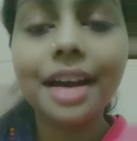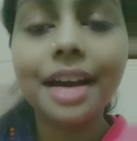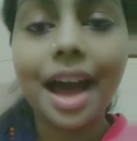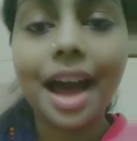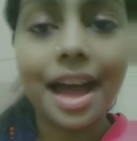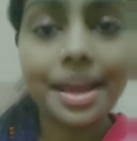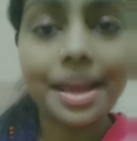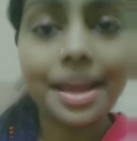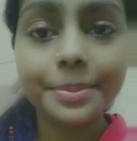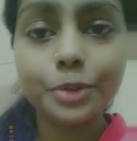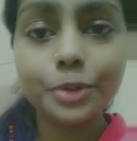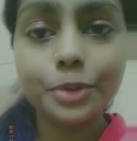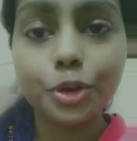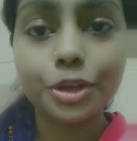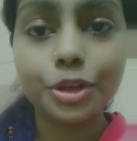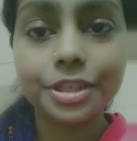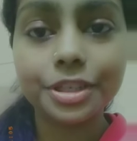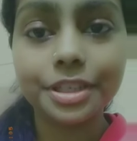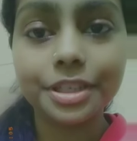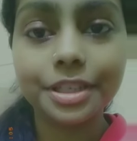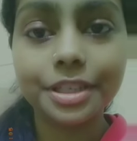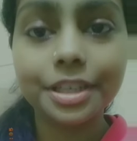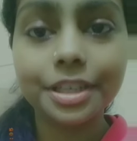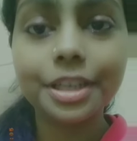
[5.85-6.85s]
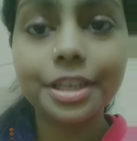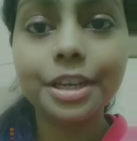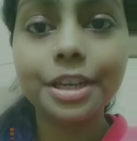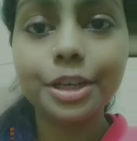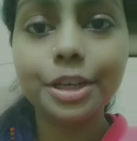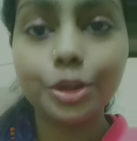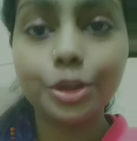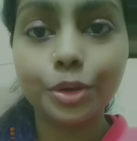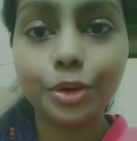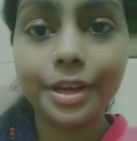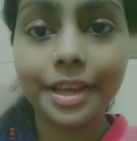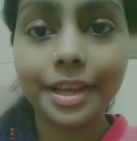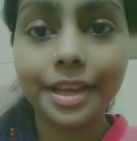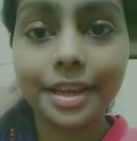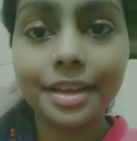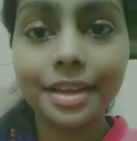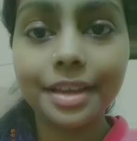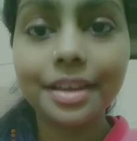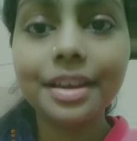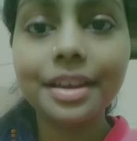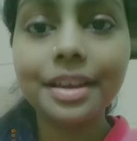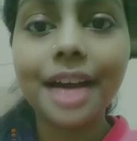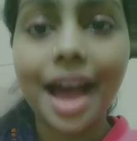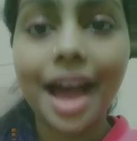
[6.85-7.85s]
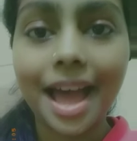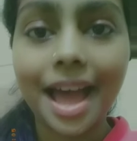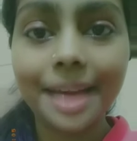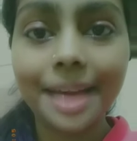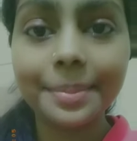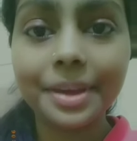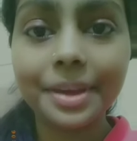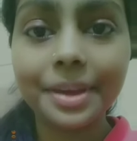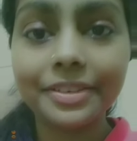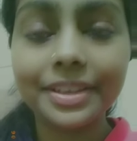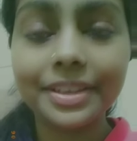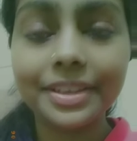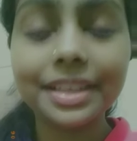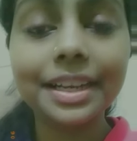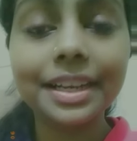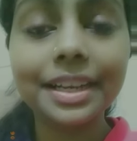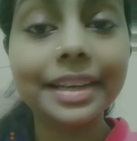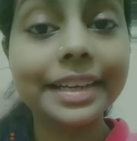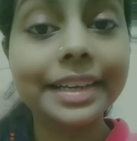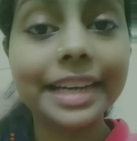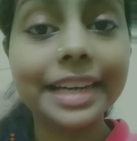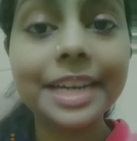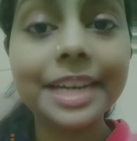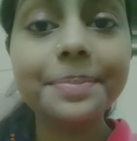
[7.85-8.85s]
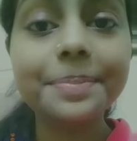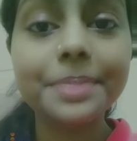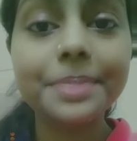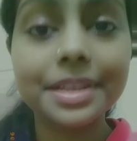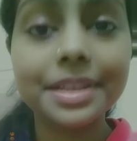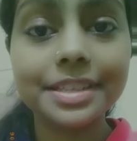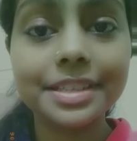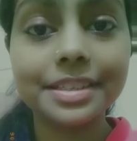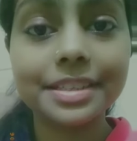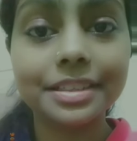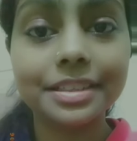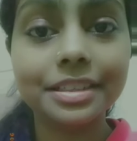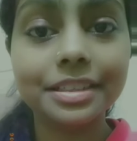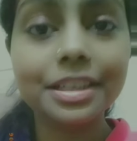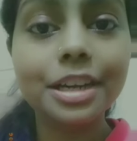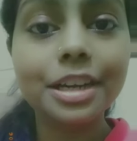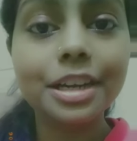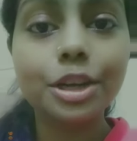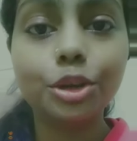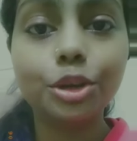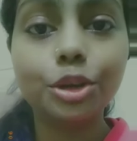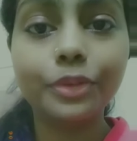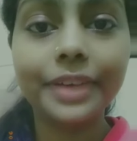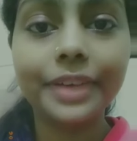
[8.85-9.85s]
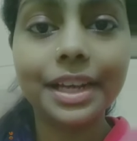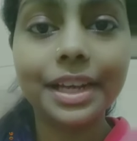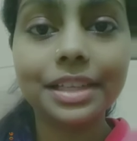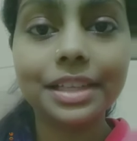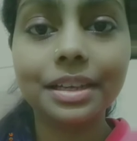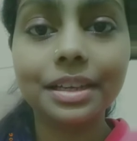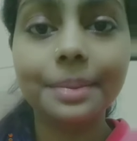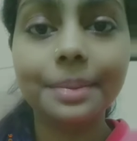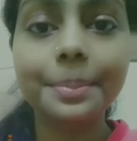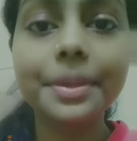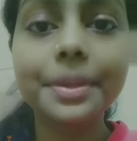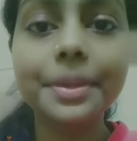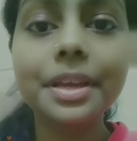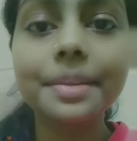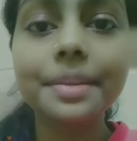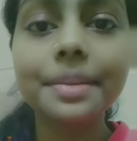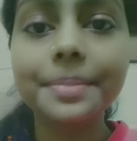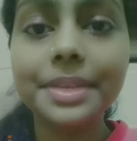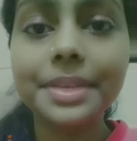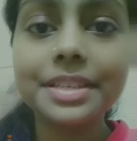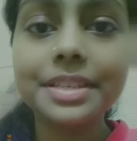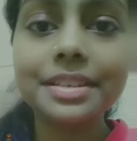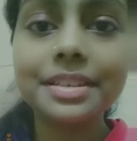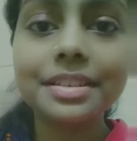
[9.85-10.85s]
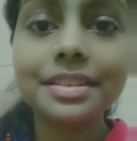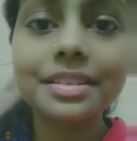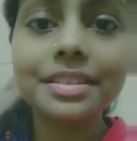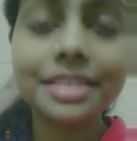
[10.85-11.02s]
I am Khushi. Today, I am having a great pleasure to welcome Mr.